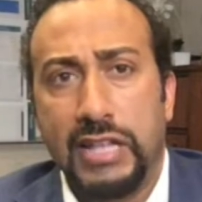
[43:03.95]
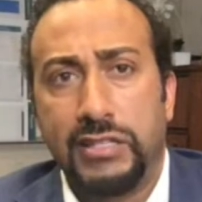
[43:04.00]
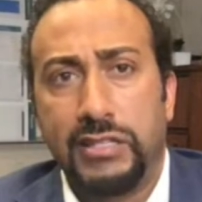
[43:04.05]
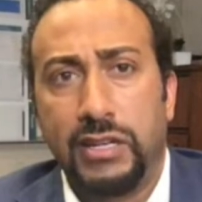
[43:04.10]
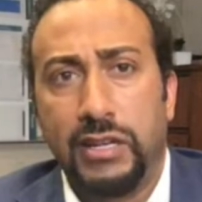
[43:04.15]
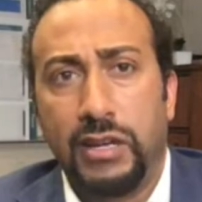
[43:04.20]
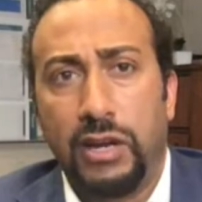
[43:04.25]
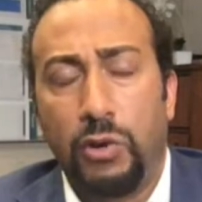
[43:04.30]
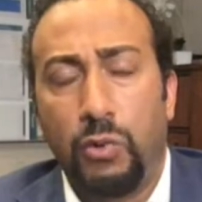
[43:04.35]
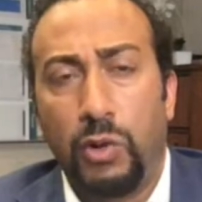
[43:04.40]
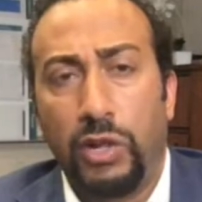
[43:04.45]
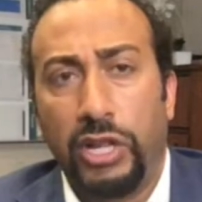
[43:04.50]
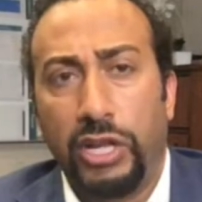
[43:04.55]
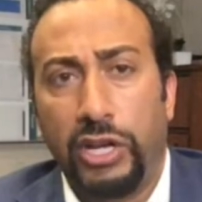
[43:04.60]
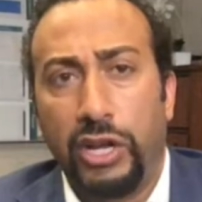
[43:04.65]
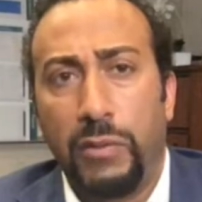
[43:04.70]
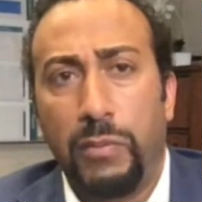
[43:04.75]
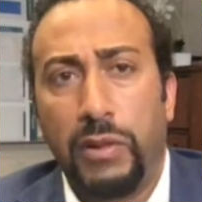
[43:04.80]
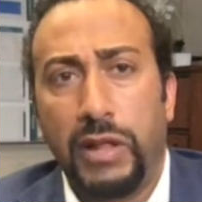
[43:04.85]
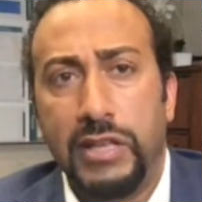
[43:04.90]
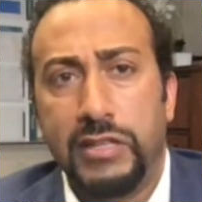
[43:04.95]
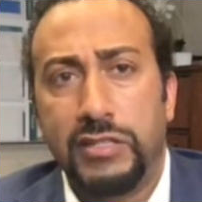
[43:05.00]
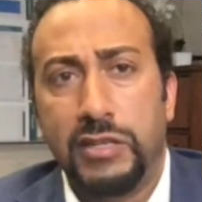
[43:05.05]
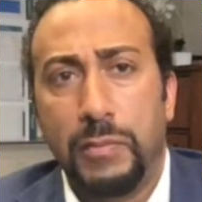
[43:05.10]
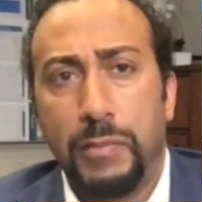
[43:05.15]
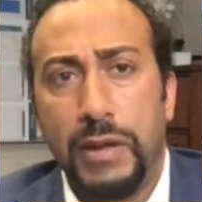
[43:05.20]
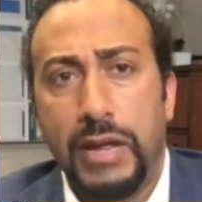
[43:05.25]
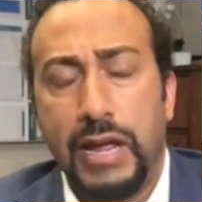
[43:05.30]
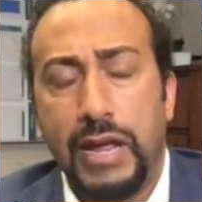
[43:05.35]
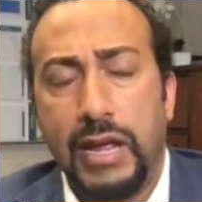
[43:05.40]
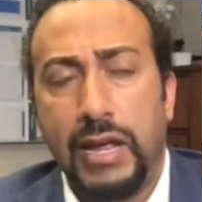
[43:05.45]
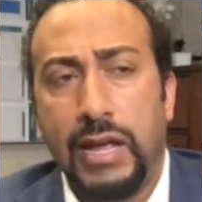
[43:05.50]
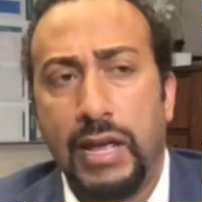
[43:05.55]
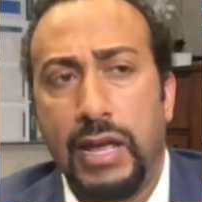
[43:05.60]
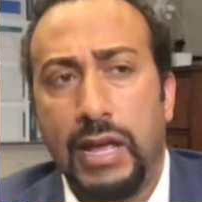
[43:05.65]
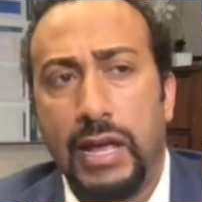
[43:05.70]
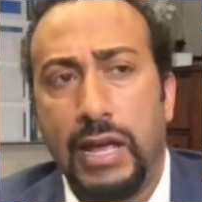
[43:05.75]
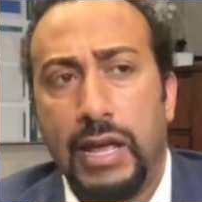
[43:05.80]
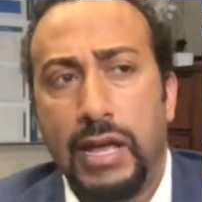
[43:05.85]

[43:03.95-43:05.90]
that's a, a really good place to be.